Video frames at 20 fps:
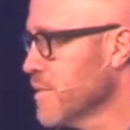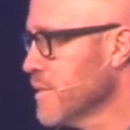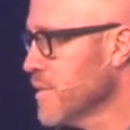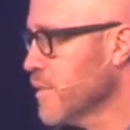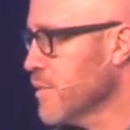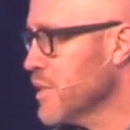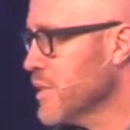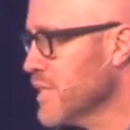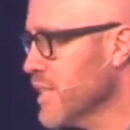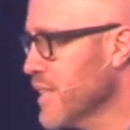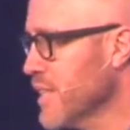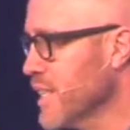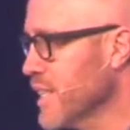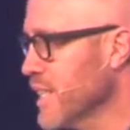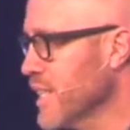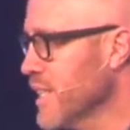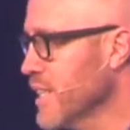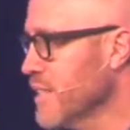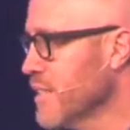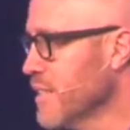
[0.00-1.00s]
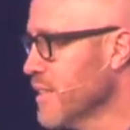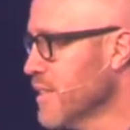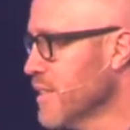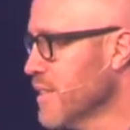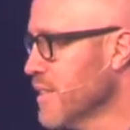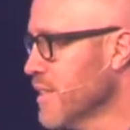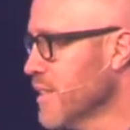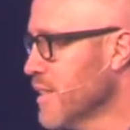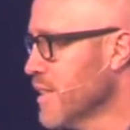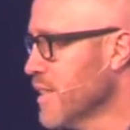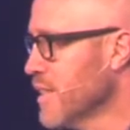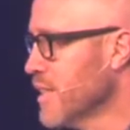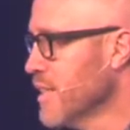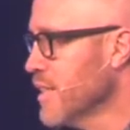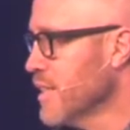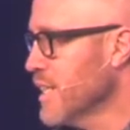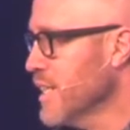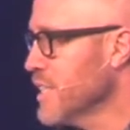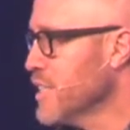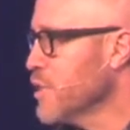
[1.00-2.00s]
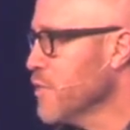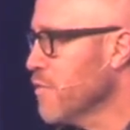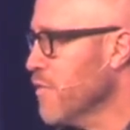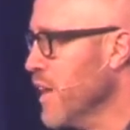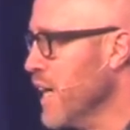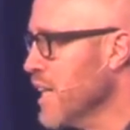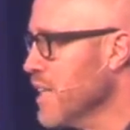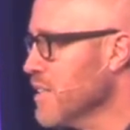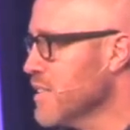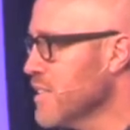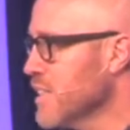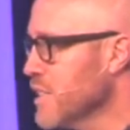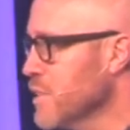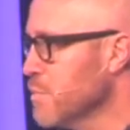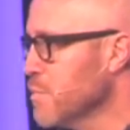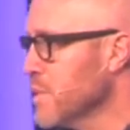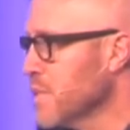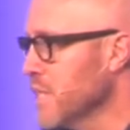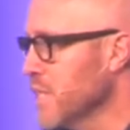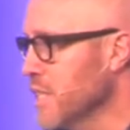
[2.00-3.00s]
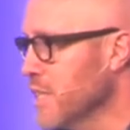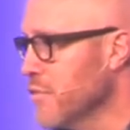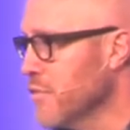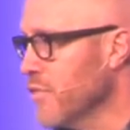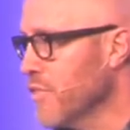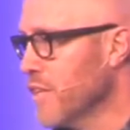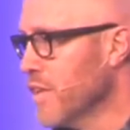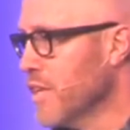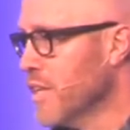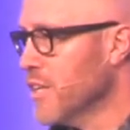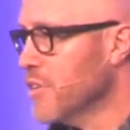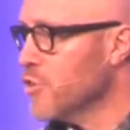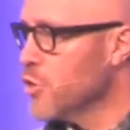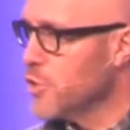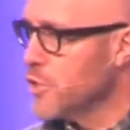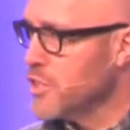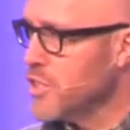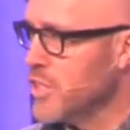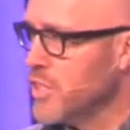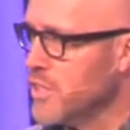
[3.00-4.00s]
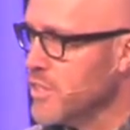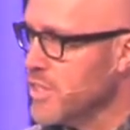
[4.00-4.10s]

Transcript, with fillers: I want to say that again. It's a fallacy to believe to,